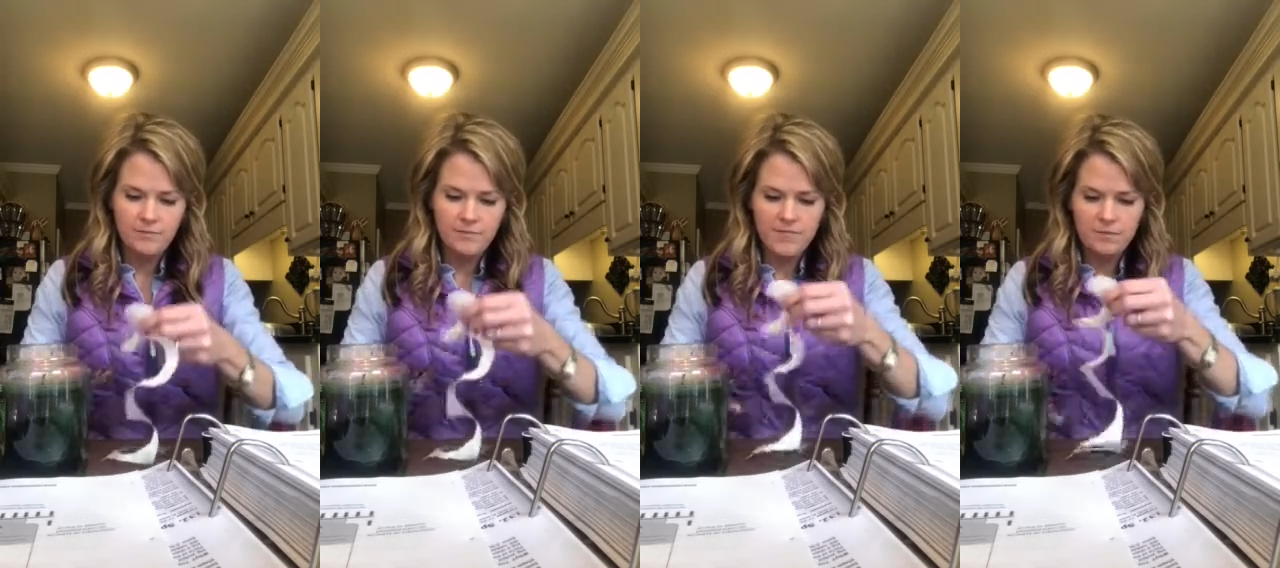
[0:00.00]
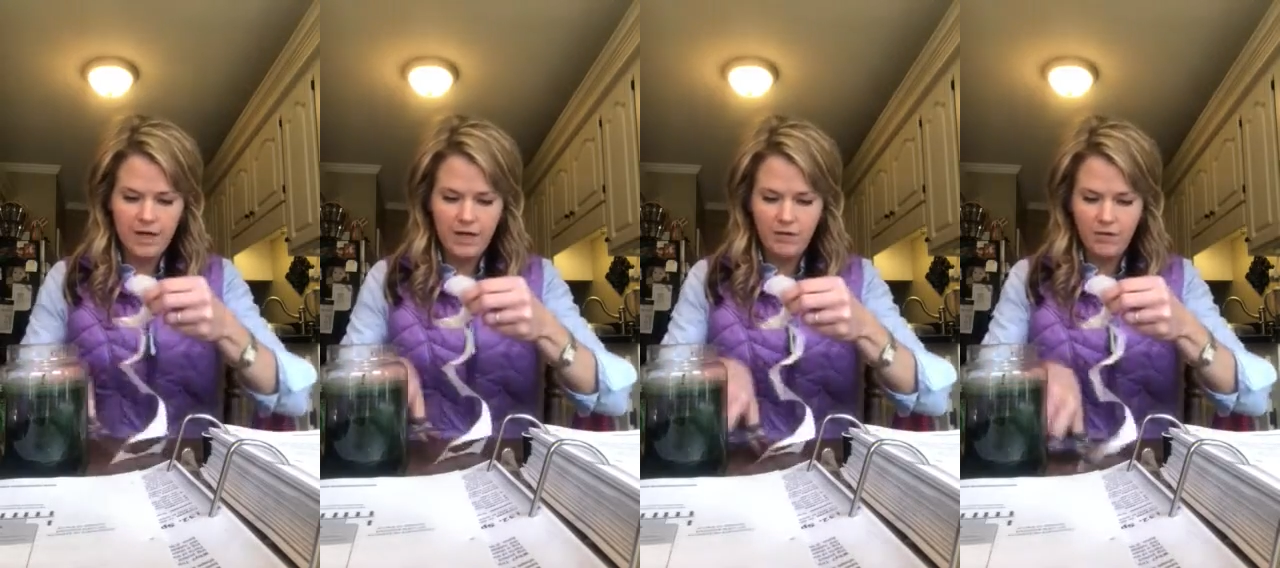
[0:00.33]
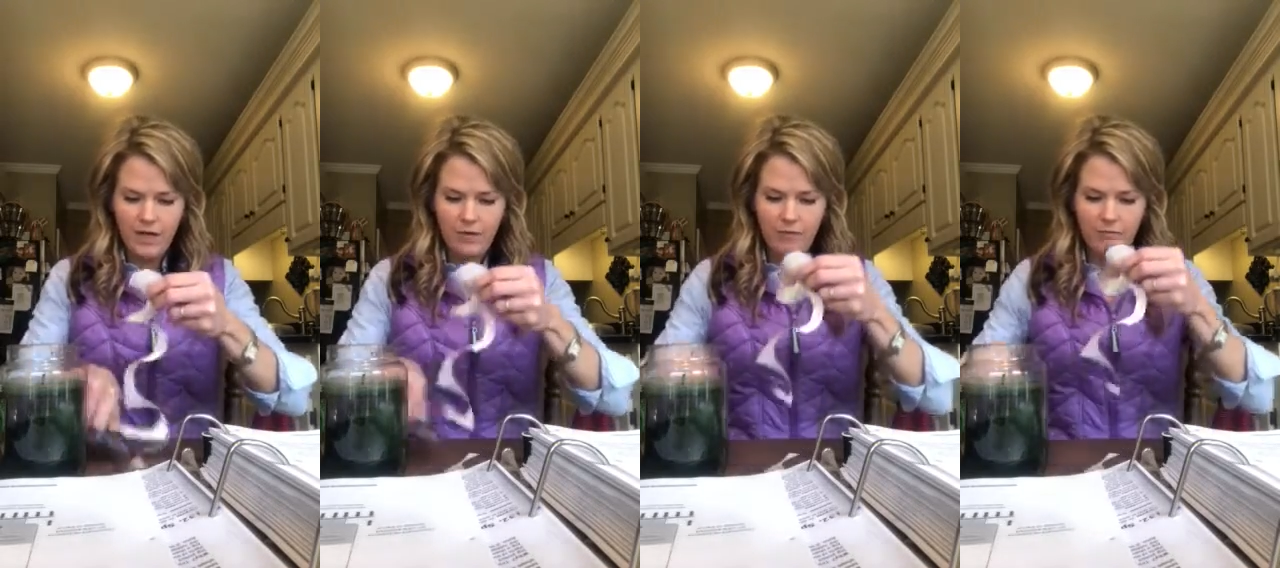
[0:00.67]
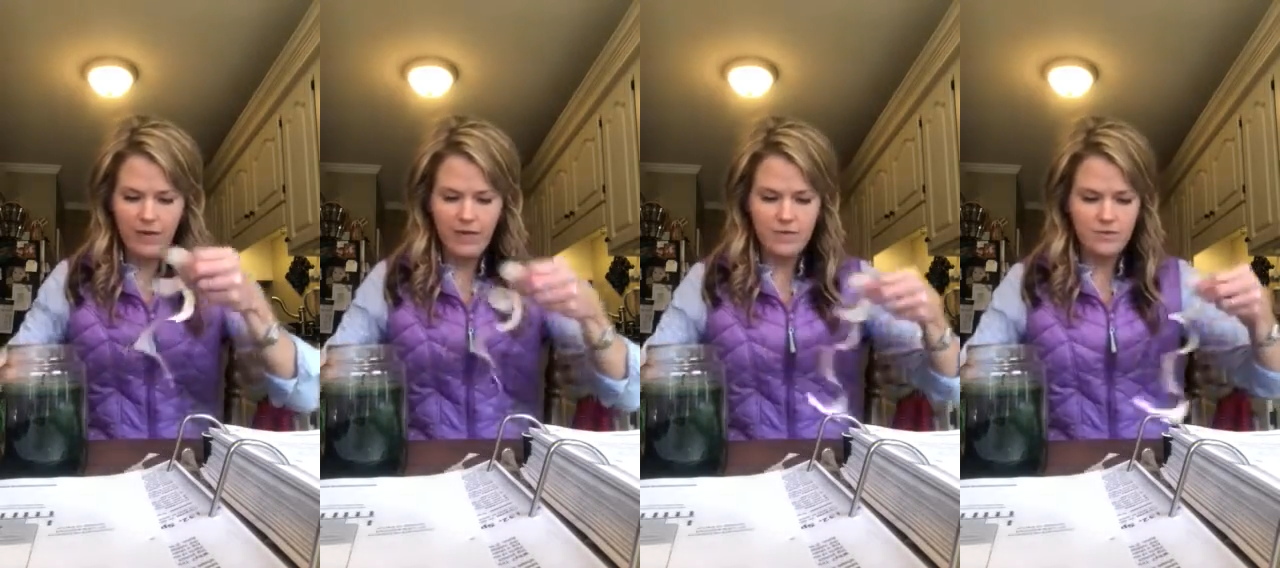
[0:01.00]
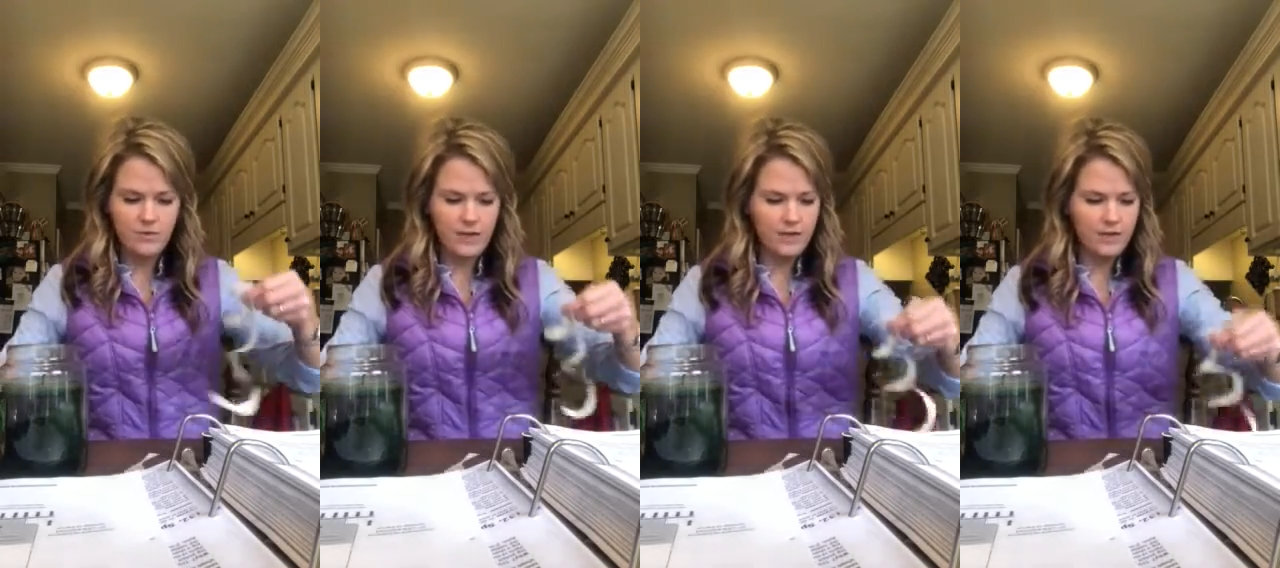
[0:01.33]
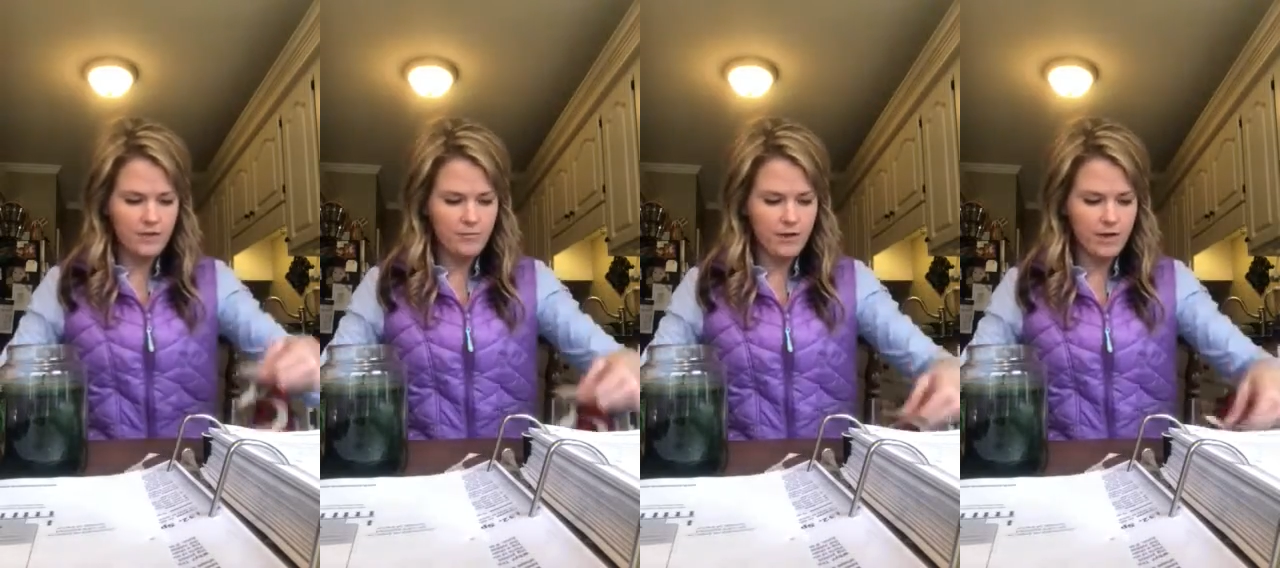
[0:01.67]
spiral that we made
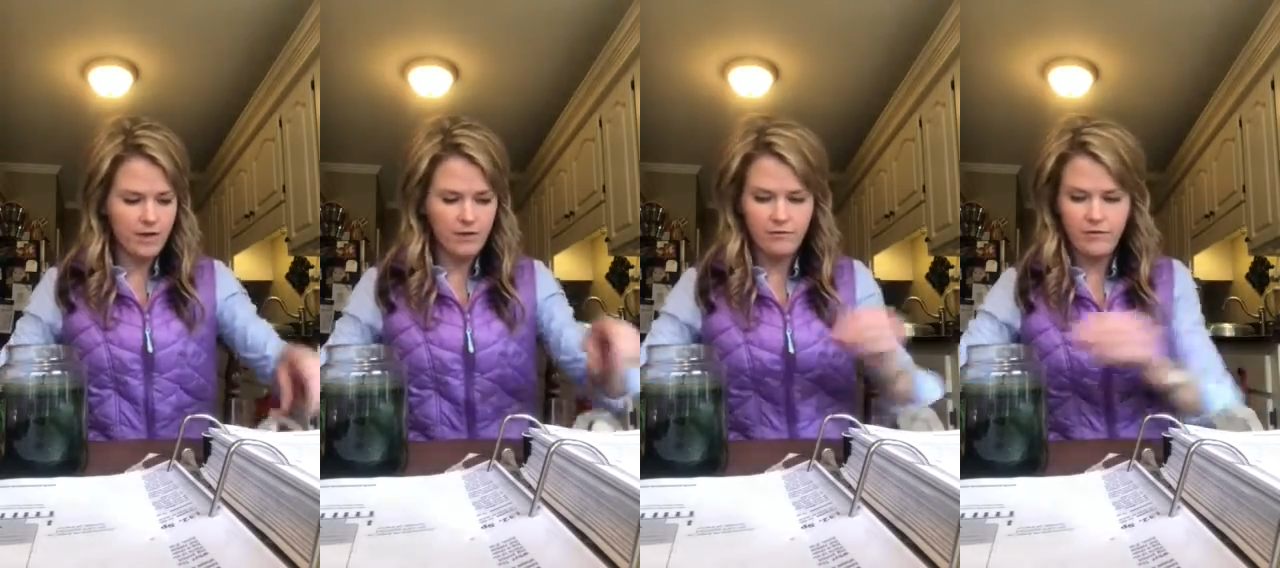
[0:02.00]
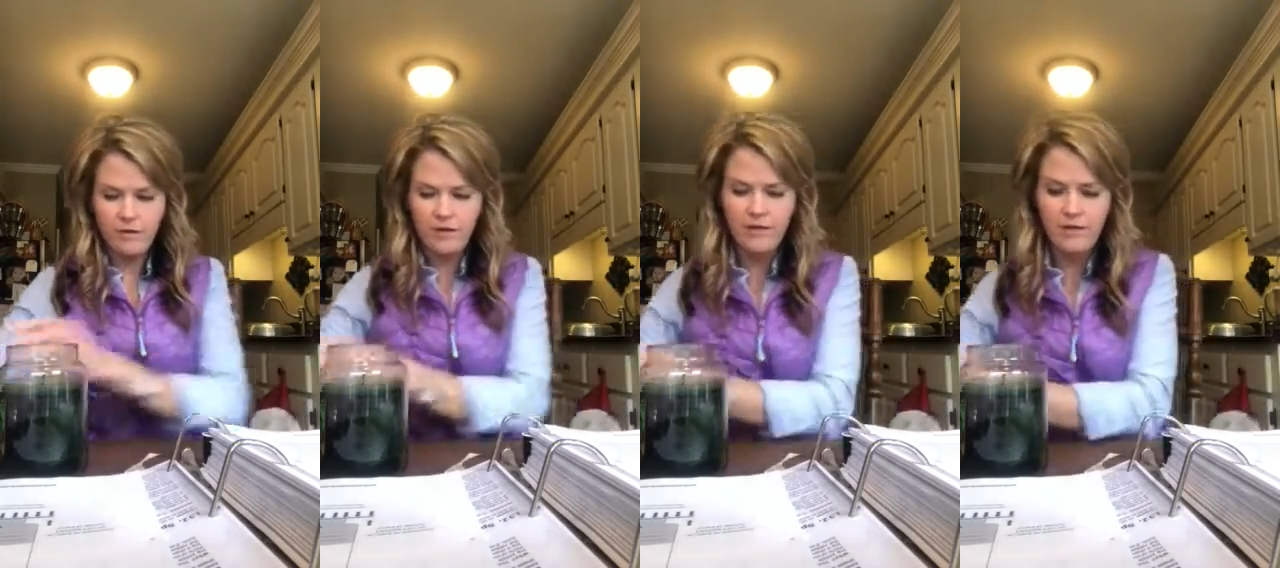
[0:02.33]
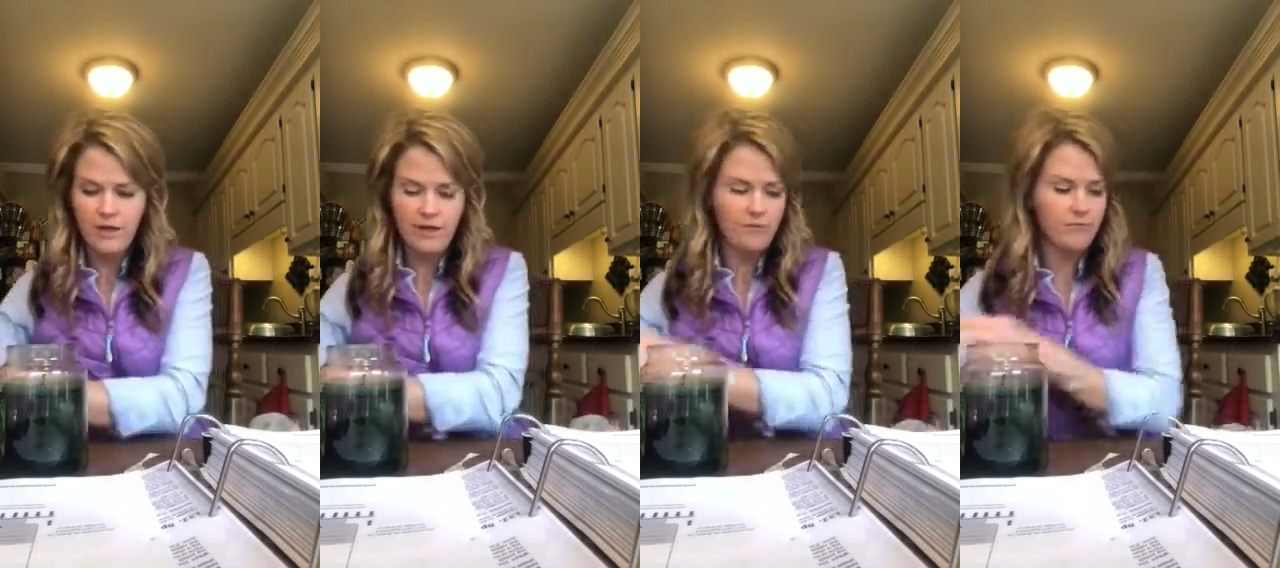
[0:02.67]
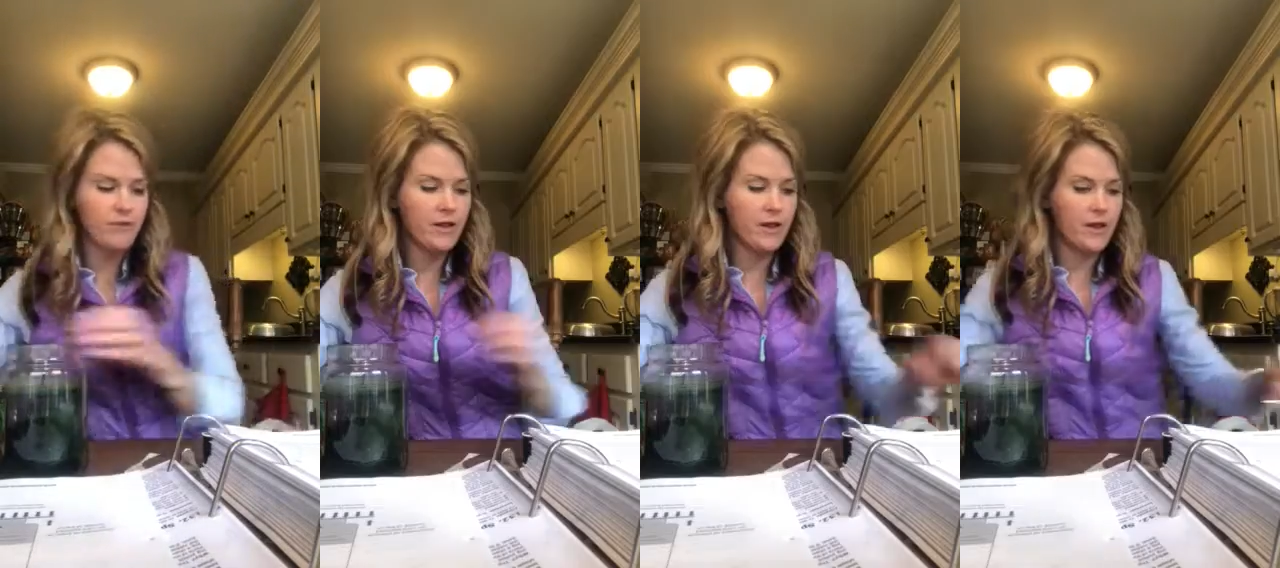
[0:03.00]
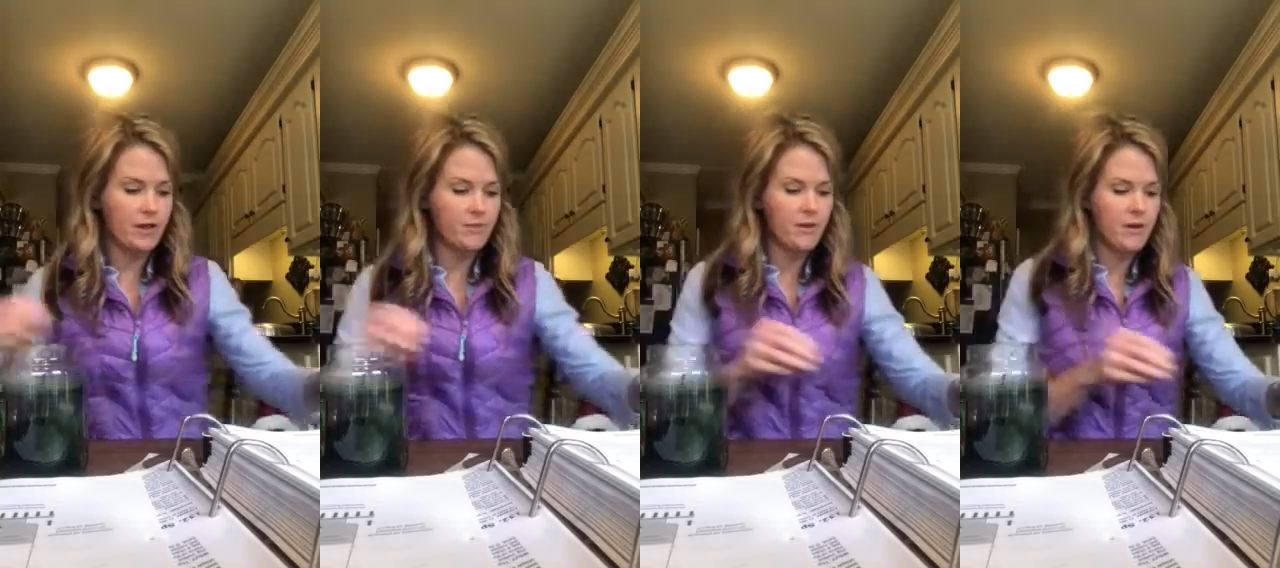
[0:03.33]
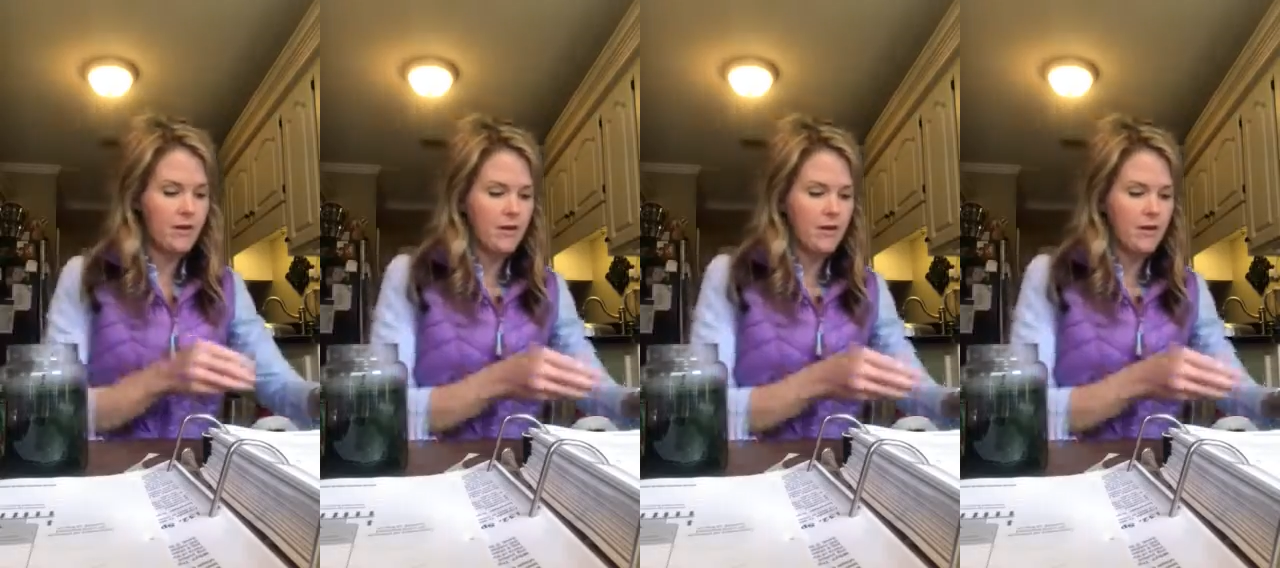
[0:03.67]
directly above the flame,